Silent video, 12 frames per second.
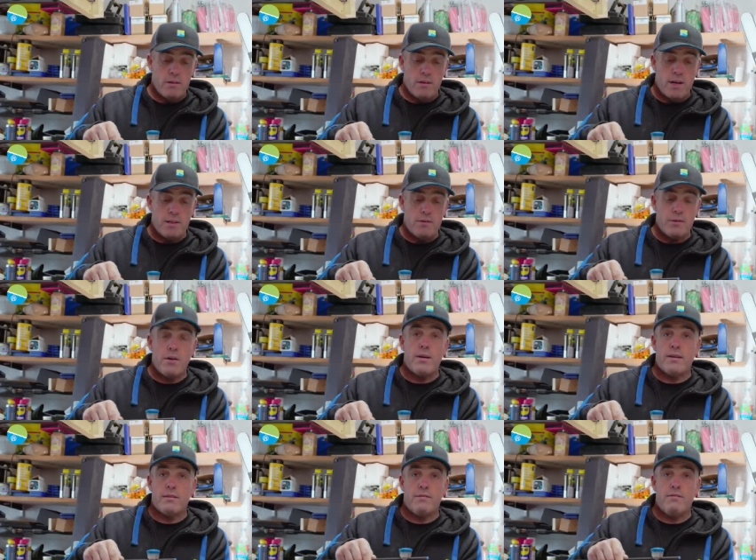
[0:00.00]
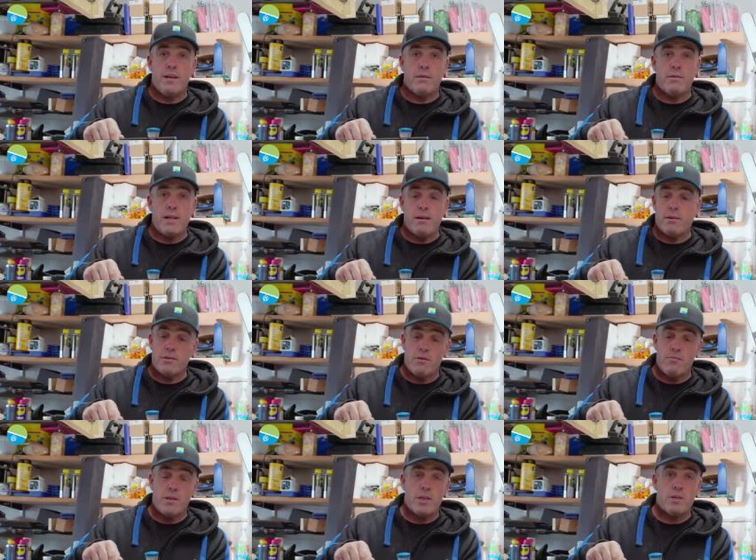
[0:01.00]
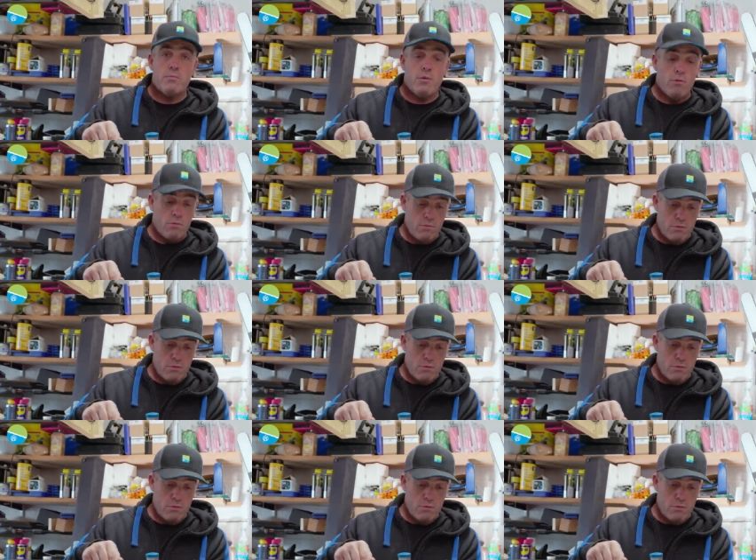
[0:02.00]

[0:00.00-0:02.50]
and you don't even have to flick with them because they're really small.